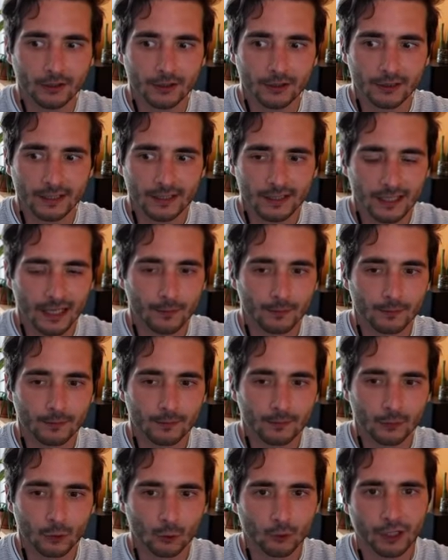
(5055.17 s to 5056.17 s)
the same
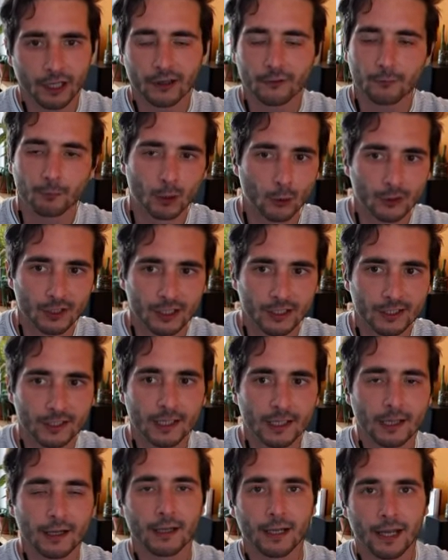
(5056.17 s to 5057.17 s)
creative process
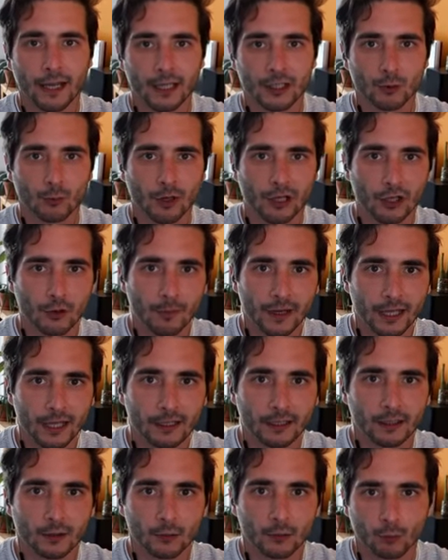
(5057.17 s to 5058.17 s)
as when you make
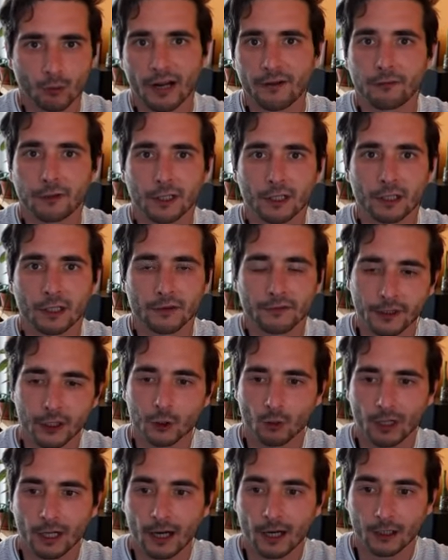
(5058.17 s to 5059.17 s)
graphical
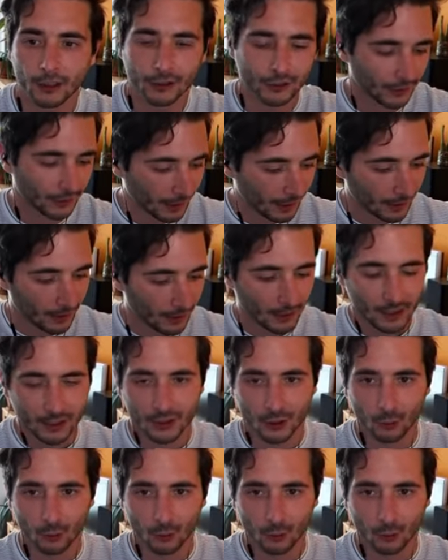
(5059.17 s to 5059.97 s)
visual art. So